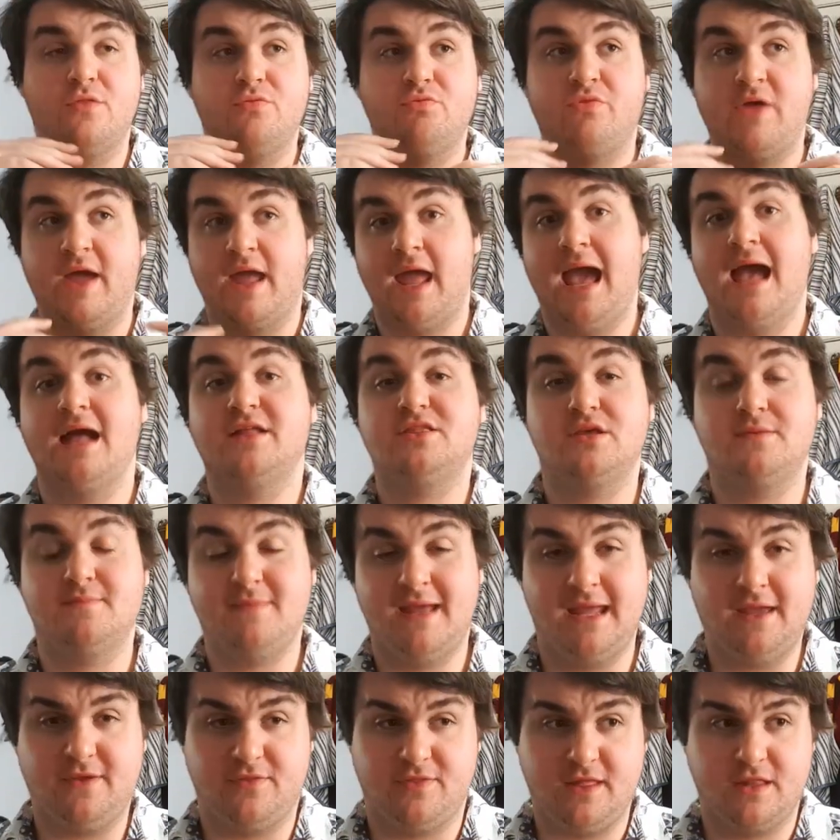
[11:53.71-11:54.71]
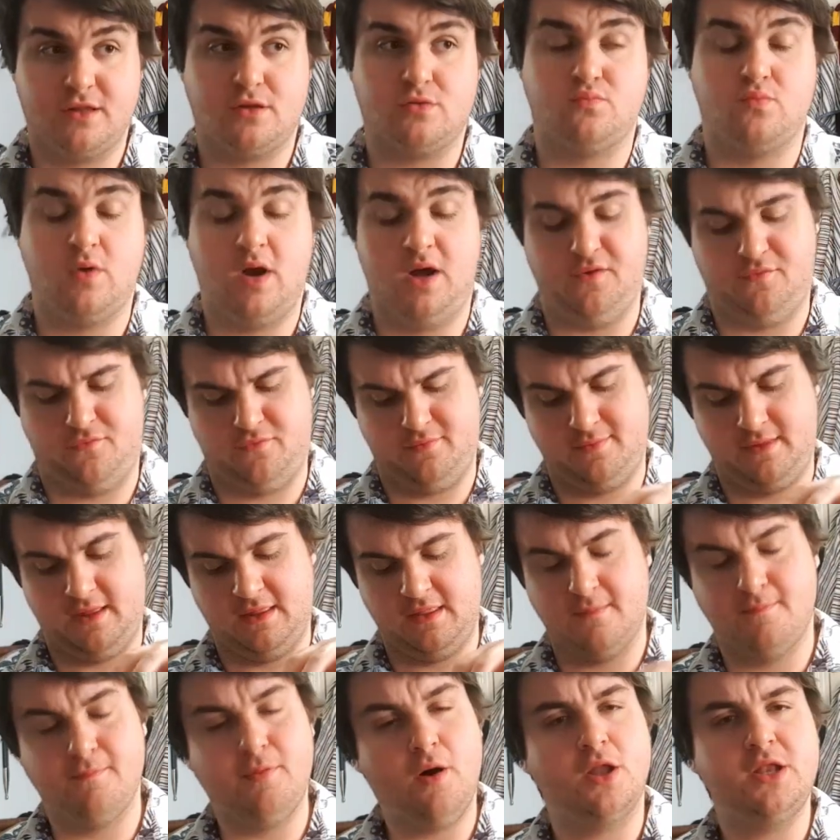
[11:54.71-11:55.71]
They had to make this run from
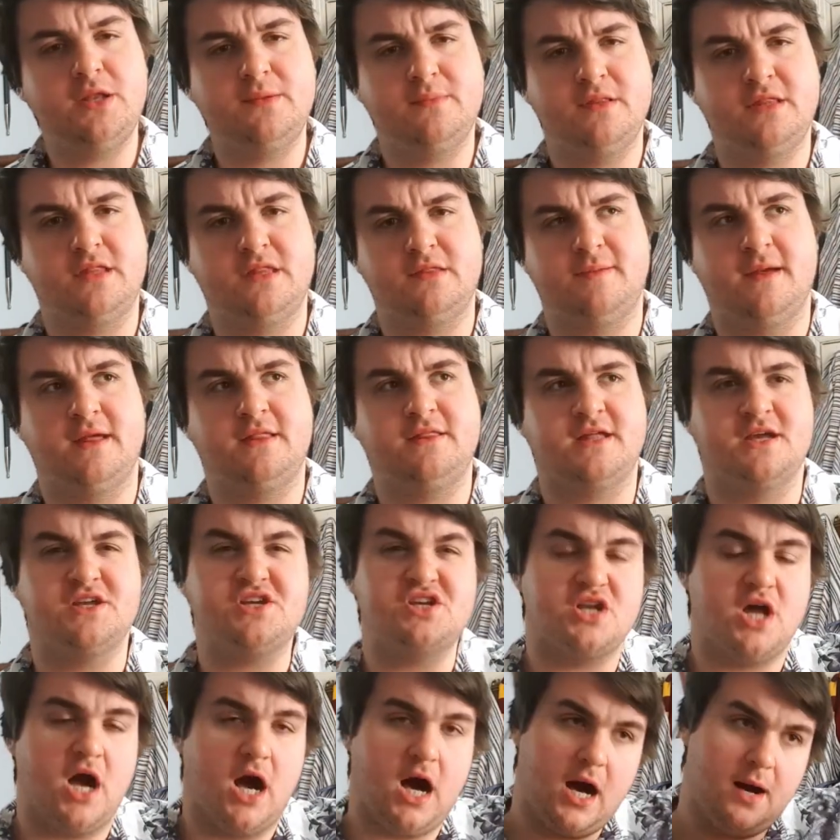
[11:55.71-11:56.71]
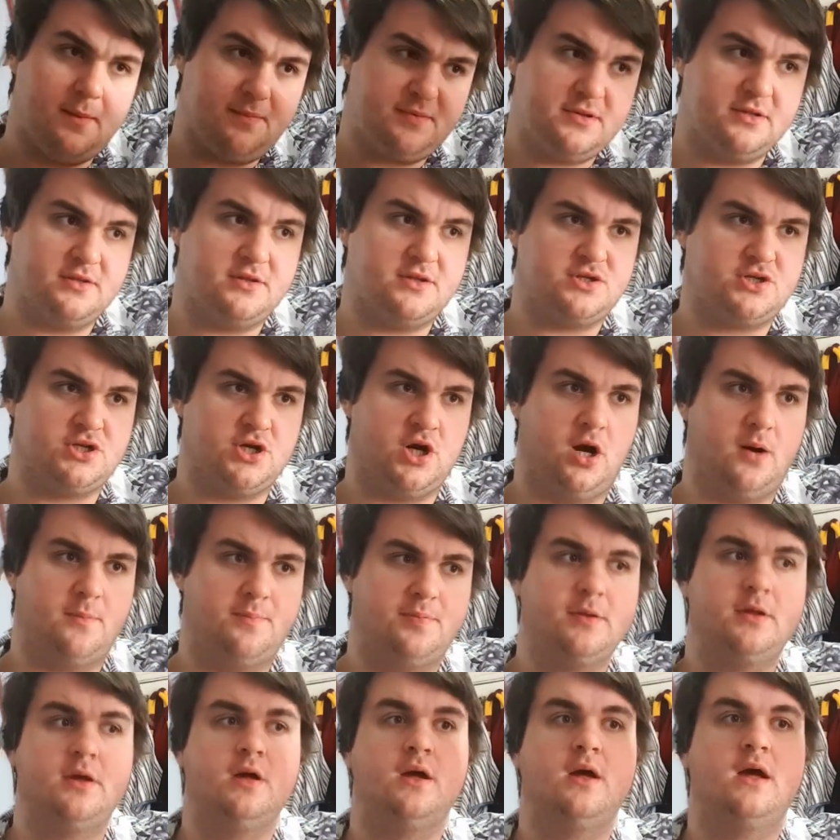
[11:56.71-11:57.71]
like the bottom of the space station up to the top